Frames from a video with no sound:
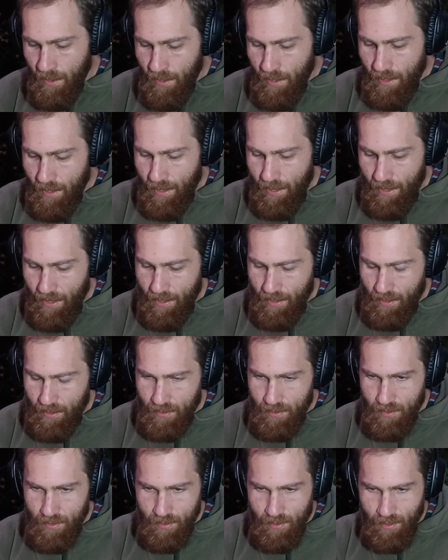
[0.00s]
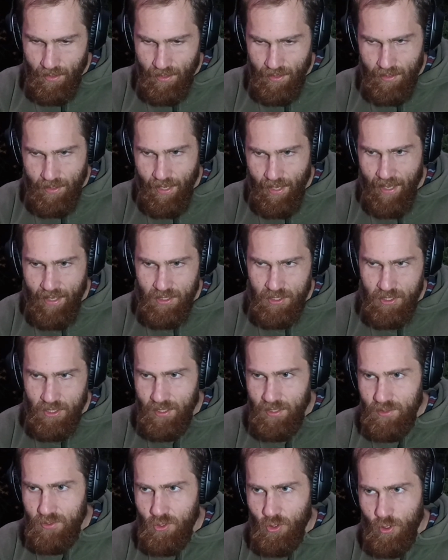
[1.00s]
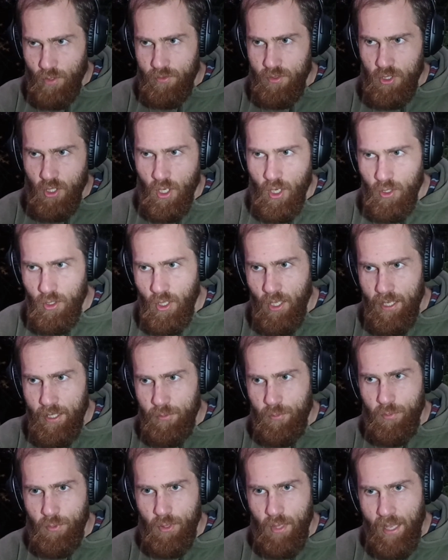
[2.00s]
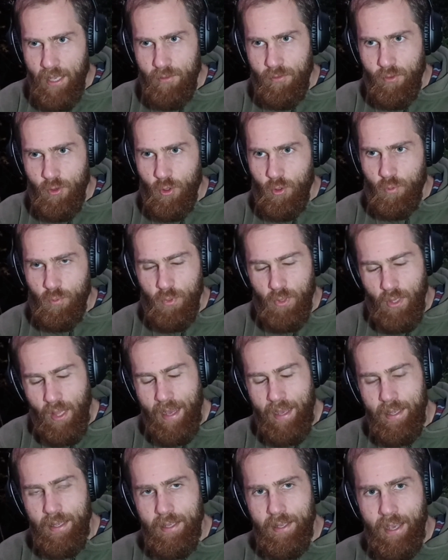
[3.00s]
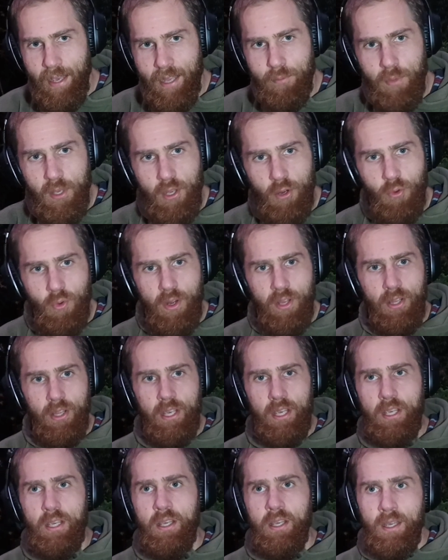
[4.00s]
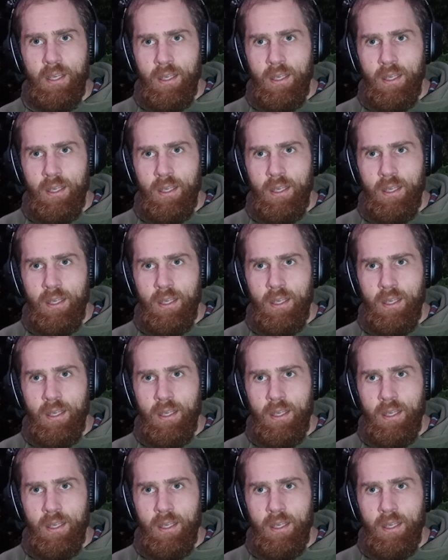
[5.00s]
And engaging in sort of childlike, playful play can be a really